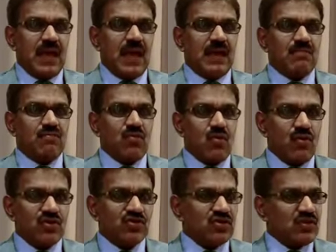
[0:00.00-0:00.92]
And
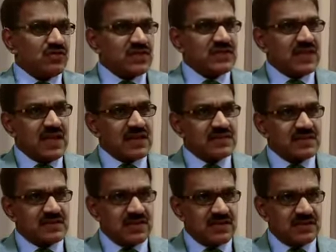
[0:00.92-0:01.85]
most of these
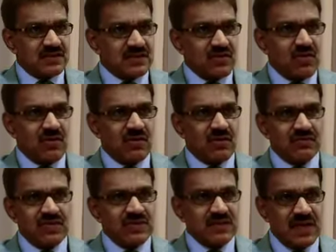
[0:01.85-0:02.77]
cancer cells, or all
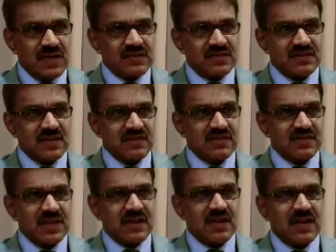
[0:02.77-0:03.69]
of these cancer cells
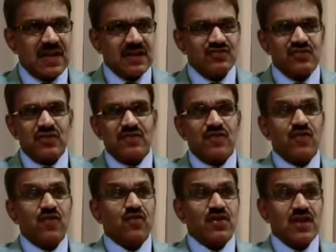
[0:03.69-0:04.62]
that are actually
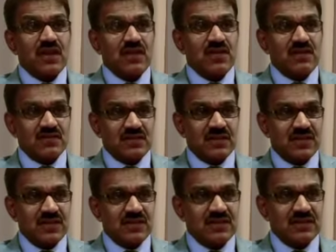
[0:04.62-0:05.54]
floating in your
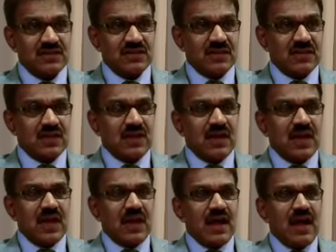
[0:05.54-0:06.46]
circulation,
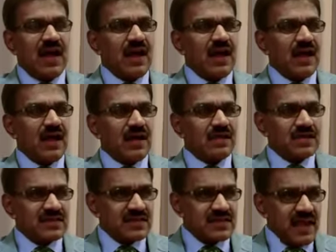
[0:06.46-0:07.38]
are
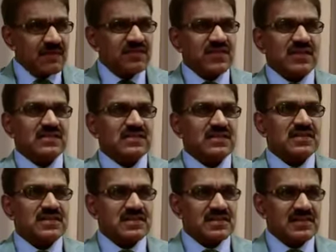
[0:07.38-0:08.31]
the stem
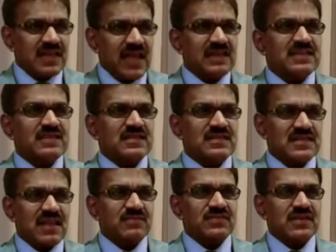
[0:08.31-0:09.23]
cells, cancer
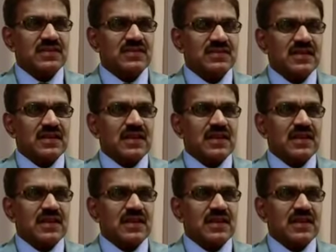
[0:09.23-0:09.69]
stem cells.